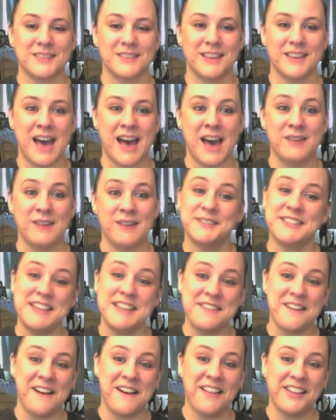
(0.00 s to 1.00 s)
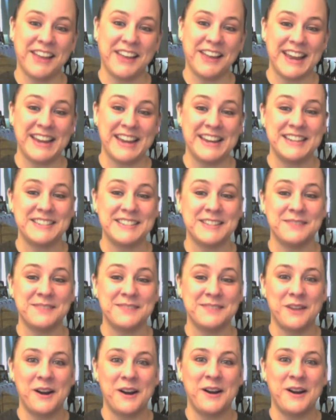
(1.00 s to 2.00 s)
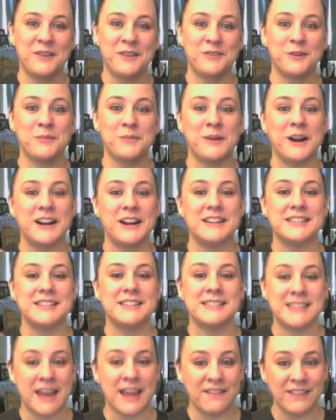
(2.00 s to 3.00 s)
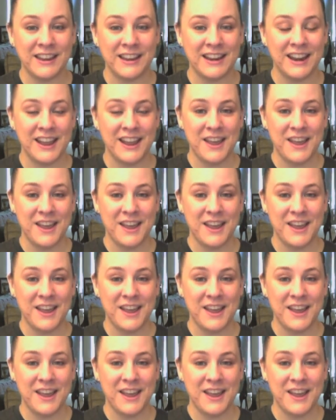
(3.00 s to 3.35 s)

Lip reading: I will see you all again tomorrow for part 7.